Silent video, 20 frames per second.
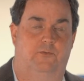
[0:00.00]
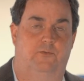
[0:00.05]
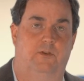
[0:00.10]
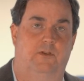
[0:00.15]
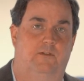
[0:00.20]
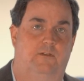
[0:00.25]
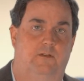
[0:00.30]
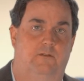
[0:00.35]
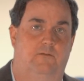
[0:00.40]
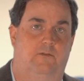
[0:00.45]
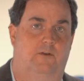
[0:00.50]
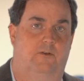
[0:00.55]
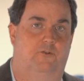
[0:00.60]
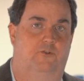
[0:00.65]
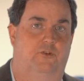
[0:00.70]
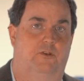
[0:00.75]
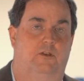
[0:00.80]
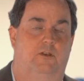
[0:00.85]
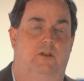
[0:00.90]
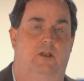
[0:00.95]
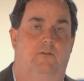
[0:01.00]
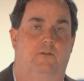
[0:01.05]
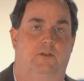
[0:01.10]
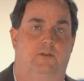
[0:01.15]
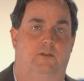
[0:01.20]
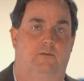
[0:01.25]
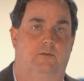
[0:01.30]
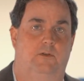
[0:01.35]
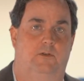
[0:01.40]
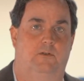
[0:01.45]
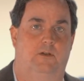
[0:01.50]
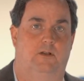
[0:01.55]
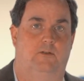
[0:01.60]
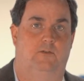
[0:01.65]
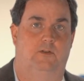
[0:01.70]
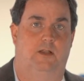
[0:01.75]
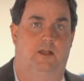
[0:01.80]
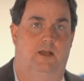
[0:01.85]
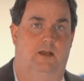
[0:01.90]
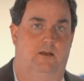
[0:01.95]
recent version of Adobe Creative
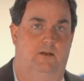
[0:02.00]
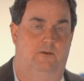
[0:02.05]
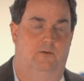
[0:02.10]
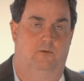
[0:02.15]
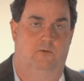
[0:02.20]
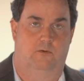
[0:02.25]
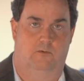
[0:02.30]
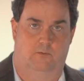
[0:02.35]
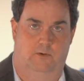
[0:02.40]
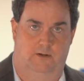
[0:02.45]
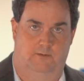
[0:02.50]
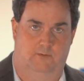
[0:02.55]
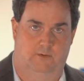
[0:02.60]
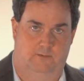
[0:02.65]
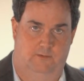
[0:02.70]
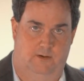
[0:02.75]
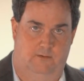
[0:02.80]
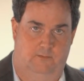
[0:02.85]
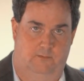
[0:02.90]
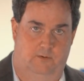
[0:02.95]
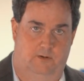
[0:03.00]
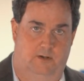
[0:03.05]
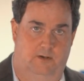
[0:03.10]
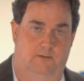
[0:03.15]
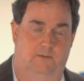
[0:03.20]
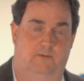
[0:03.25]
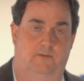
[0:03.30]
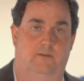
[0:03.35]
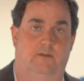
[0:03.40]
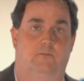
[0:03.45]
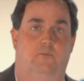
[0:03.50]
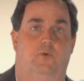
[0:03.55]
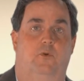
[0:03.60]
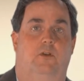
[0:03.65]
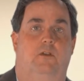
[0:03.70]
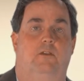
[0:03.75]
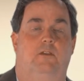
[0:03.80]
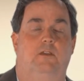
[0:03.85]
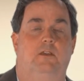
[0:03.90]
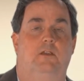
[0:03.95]
Cloud or whatever software it is that's
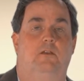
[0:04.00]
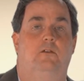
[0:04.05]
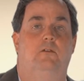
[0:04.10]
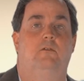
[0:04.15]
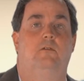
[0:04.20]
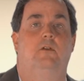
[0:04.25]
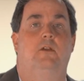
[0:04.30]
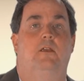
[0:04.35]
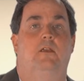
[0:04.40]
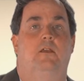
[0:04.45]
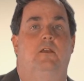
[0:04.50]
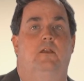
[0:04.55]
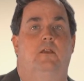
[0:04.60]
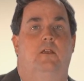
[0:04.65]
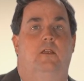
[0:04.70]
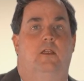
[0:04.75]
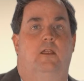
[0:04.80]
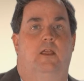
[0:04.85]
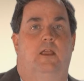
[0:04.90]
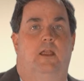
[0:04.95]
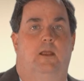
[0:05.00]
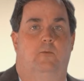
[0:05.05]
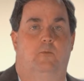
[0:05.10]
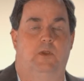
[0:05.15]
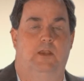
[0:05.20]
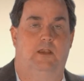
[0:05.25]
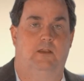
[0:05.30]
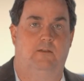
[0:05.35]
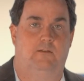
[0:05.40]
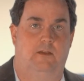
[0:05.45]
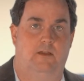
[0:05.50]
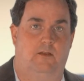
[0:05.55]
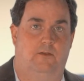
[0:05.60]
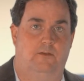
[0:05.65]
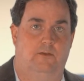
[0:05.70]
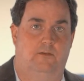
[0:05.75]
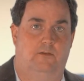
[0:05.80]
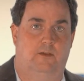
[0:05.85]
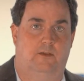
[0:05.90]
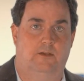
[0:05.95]
important to you, and we can
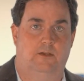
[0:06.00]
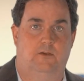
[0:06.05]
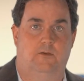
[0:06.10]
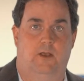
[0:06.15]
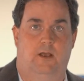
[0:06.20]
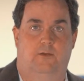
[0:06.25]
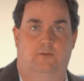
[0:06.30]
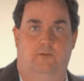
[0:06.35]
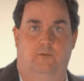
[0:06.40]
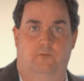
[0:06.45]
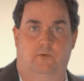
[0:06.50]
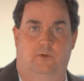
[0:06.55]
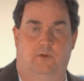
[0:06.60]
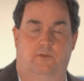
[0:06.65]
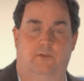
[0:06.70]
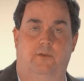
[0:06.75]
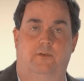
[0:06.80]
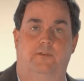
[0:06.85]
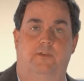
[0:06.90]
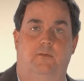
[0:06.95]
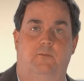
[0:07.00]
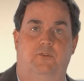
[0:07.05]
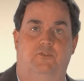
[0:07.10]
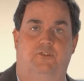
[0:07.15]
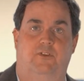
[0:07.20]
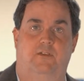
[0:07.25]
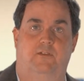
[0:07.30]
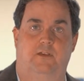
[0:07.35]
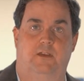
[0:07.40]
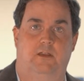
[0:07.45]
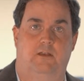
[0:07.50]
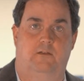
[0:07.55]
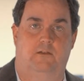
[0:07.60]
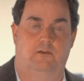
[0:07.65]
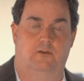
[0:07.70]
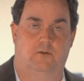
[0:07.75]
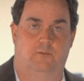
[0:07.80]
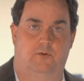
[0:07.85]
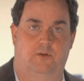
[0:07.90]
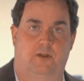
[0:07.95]
tell you how to roll those images into
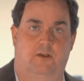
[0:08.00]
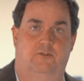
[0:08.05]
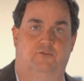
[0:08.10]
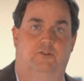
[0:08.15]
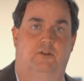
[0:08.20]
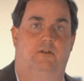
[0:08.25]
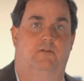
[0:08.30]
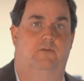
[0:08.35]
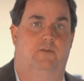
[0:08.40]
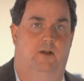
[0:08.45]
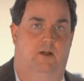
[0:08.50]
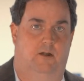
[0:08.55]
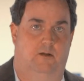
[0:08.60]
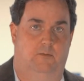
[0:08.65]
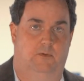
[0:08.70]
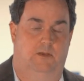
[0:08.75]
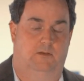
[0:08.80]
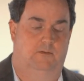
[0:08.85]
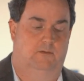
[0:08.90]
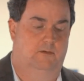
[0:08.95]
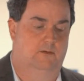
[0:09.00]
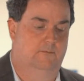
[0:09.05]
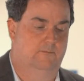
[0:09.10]
your production environment.